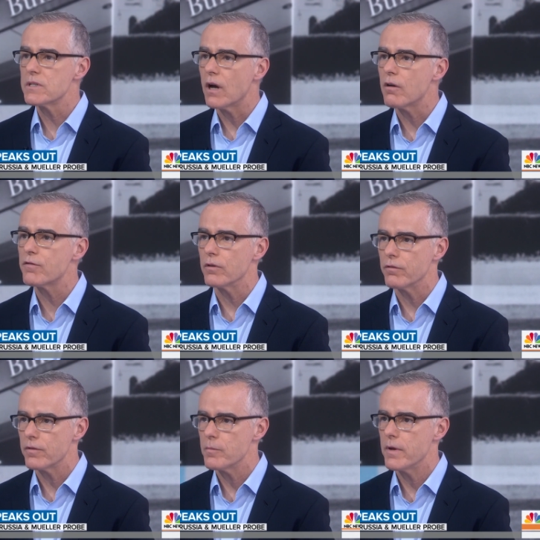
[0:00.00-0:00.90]
tougher
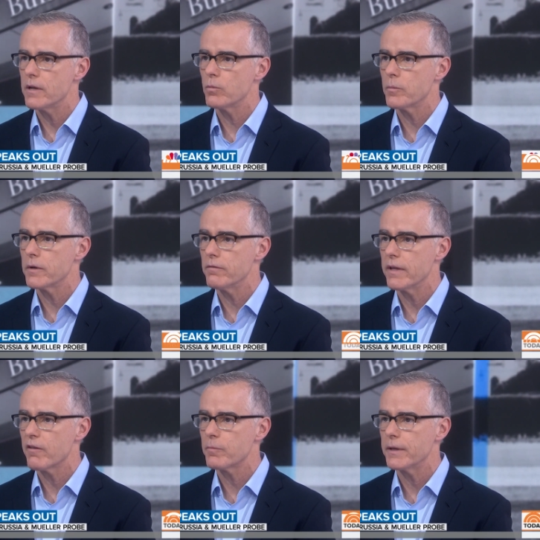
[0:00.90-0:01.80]
for the men and women of the
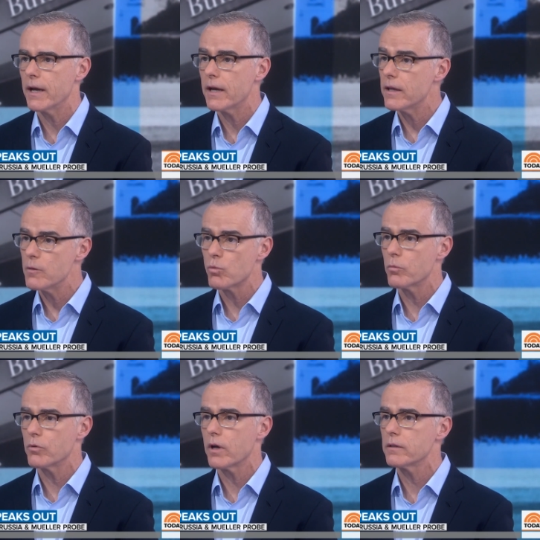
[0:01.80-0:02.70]
FBI and more
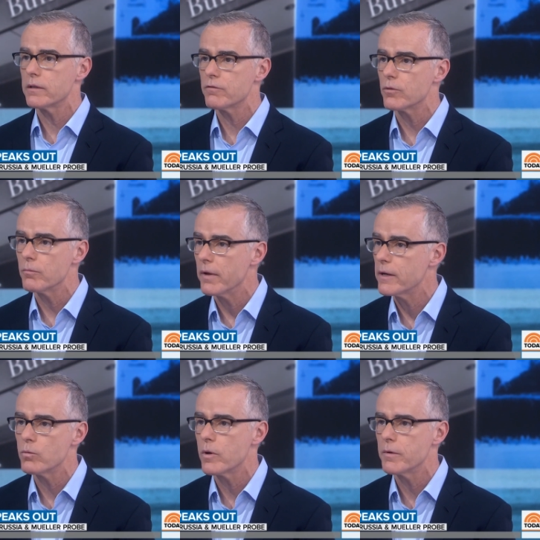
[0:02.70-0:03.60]
broadly for men
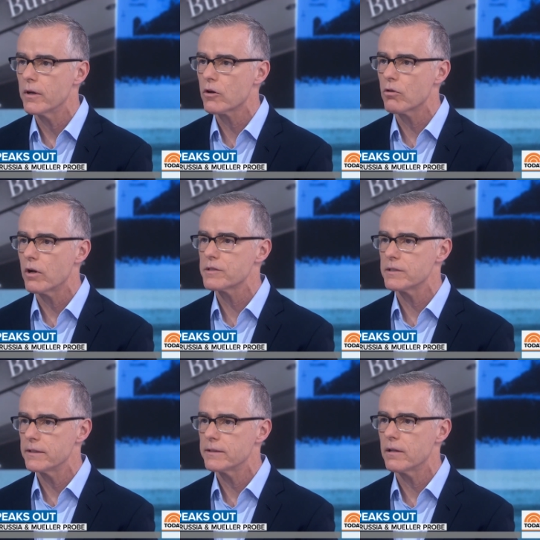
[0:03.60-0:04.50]
and women across
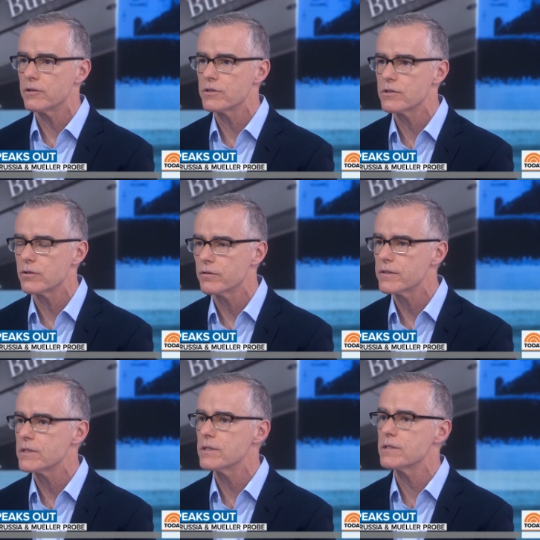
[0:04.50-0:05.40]
the intelligence
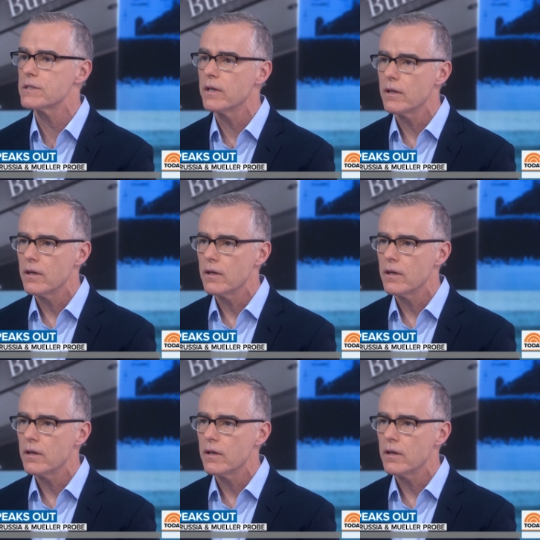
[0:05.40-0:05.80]
services